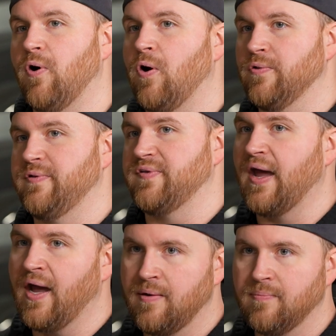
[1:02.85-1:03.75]
all the
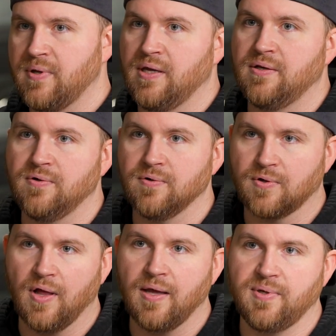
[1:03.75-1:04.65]
time in your
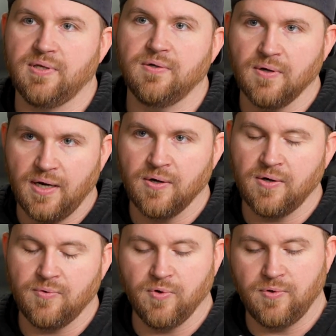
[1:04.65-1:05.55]
climate, in your
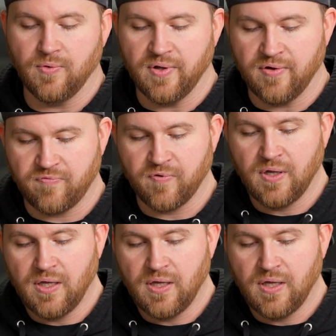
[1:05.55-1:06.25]
area where you live,